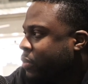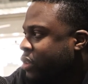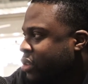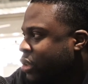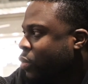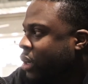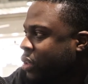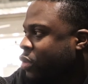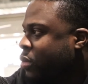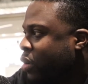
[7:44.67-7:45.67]
Do you still want to
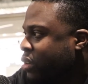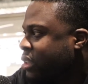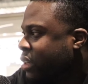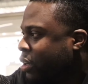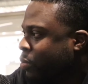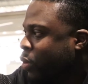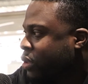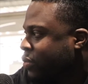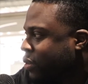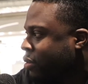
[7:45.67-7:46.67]
do boxing? Are you
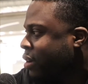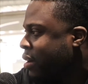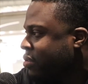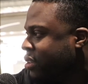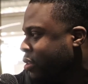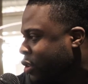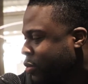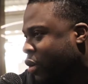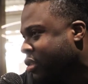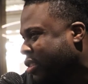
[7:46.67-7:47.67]
boxing for the right reason? You
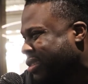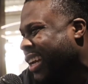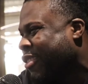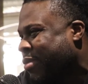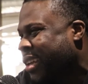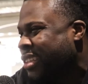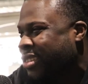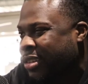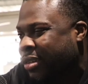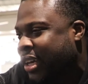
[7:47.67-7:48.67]
just boxing just to have money,
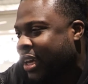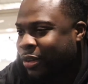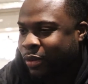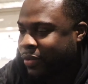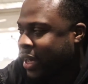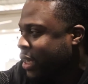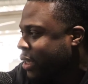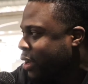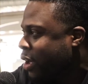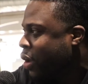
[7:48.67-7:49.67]
so you don't care who you're fighting?